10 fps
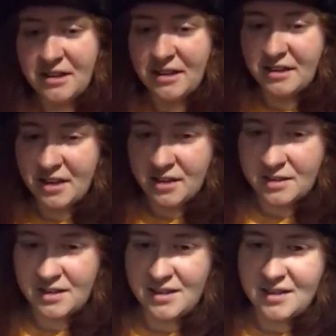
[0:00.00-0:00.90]

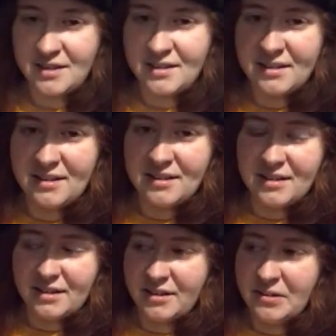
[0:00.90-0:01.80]
And,
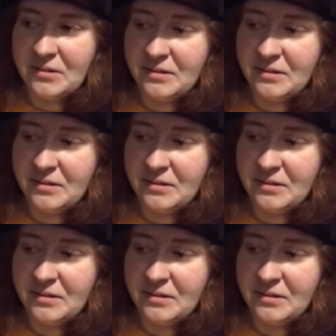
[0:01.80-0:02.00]
you know,